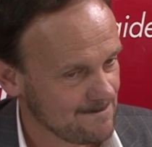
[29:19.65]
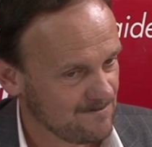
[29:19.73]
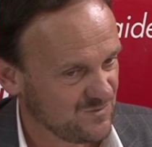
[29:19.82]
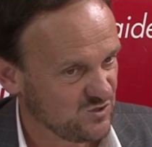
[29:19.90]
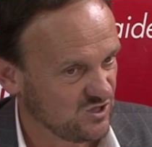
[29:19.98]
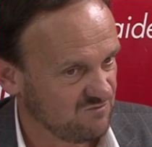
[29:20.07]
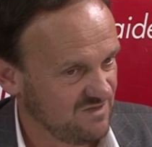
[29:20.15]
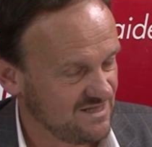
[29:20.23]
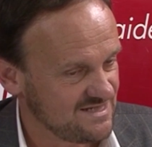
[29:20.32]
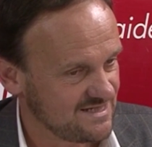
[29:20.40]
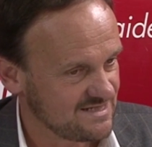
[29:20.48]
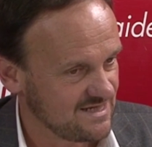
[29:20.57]
So it means
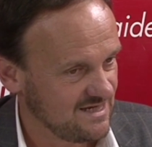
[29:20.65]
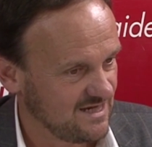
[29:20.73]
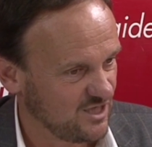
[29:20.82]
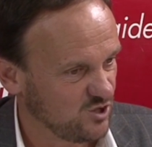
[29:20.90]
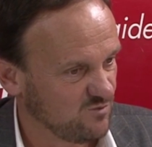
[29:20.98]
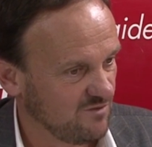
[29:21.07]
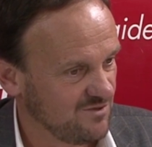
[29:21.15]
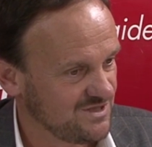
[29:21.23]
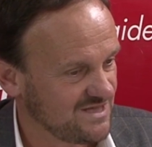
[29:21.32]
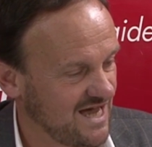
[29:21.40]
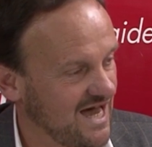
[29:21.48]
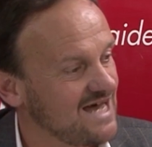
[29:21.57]
that at the moment I
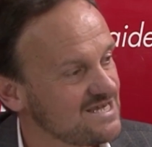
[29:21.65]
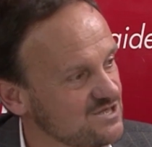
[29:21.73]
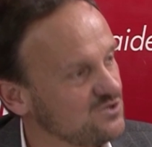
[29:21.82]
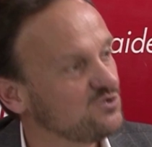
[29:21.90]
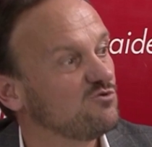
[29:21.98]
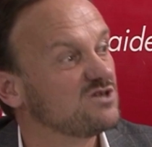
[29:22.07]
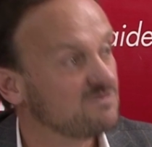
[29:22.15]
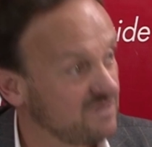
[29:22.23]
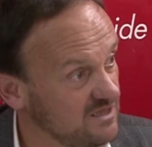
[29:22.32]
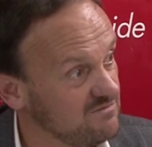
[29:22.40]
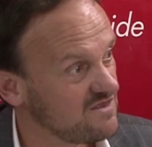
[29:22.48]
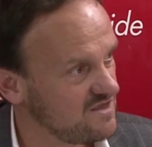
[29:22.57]
ask you to explain
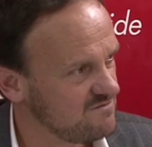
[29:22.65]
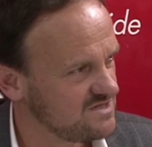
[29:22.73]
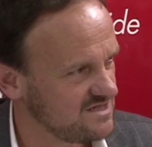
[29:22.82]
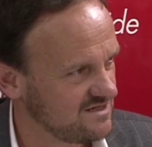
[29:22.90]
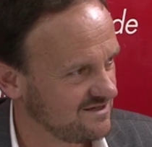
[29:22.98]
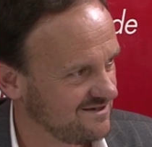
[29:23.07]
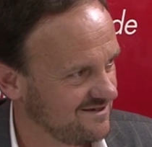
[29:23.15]
me something,